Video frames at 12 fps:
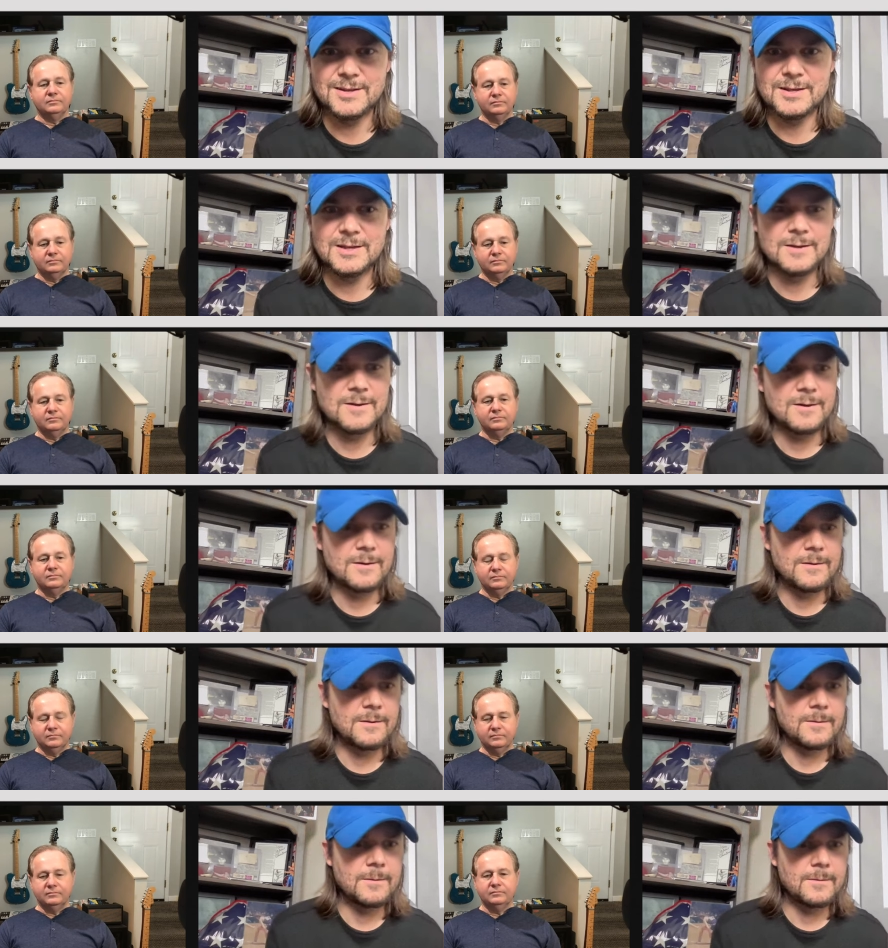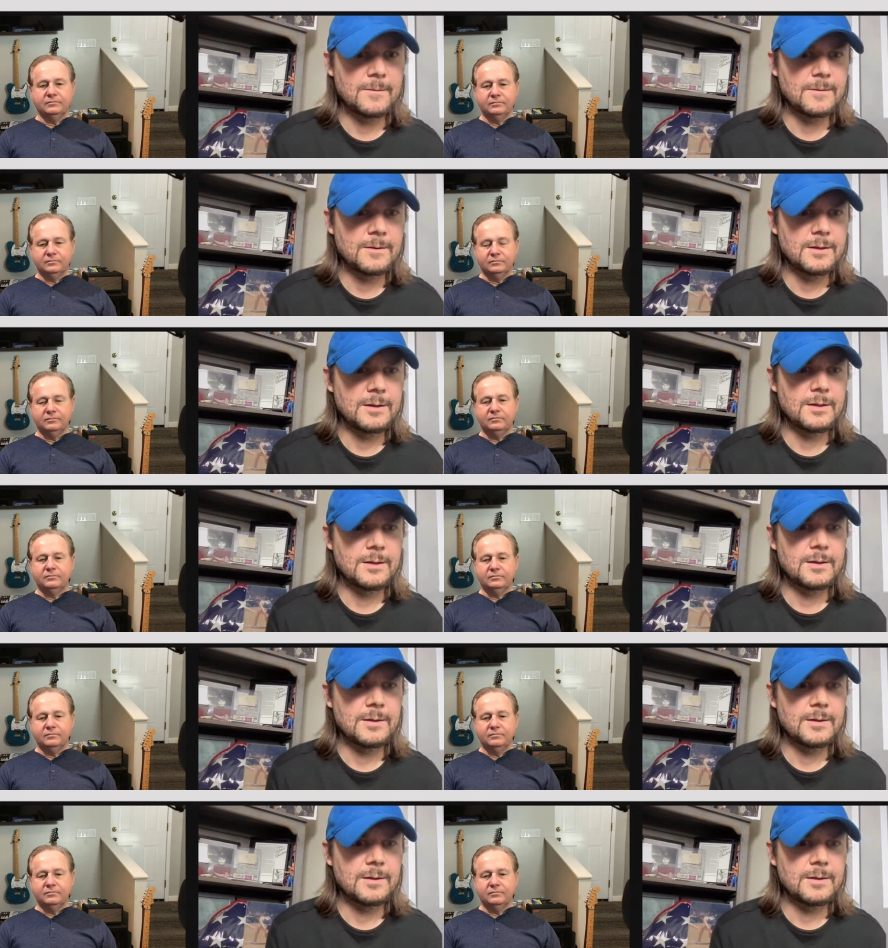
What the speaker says: Nothing is said.